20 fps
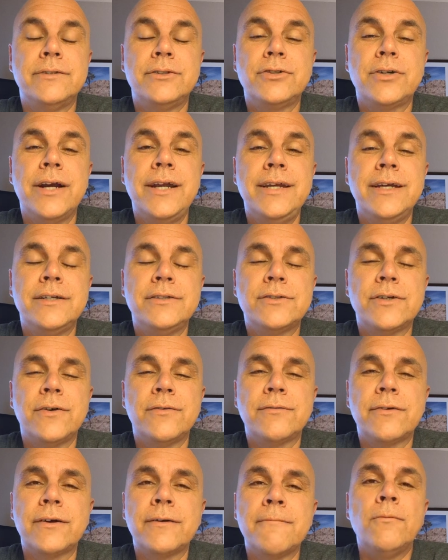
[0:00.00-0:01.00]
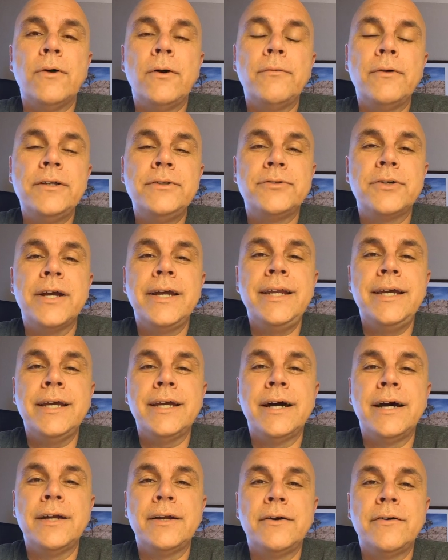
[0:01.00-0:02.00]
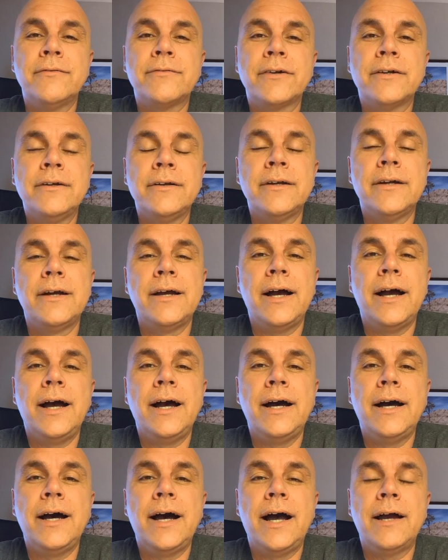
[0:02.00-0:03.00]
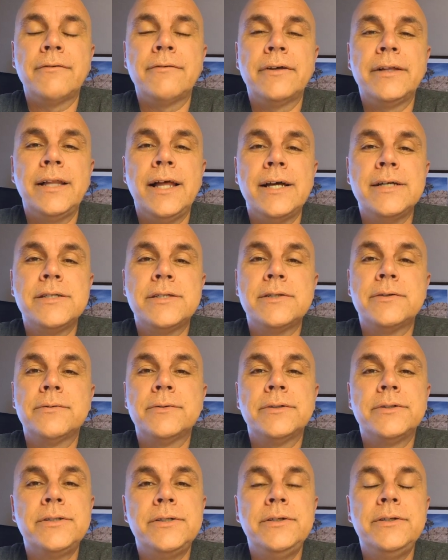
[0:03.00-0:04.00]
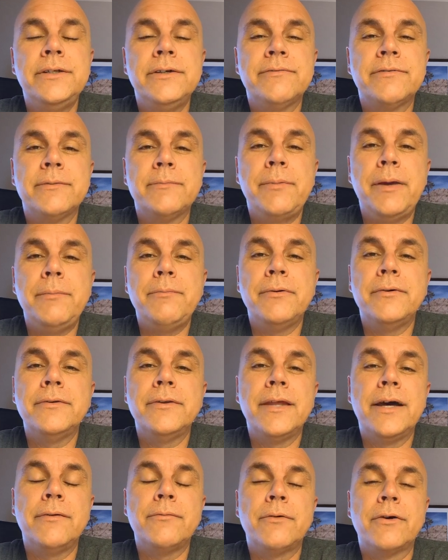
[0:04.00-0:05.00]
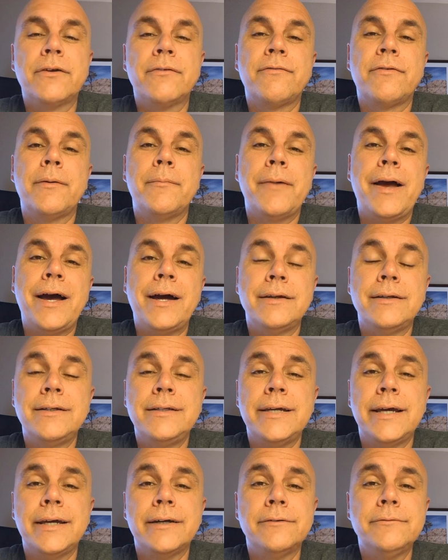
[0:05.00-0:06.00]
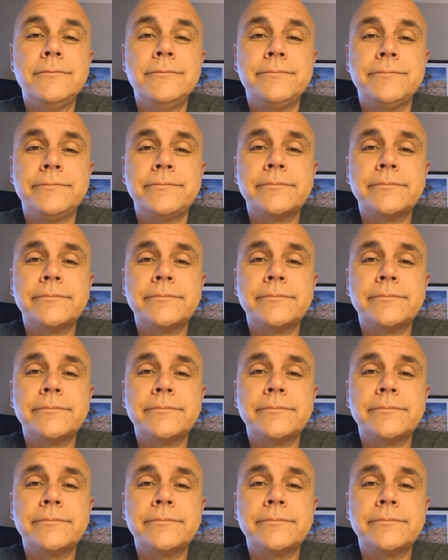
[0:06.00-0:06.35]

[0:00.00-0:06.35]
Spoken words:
training's over. Well, when training got over, I realized there were two different people that were from out of town.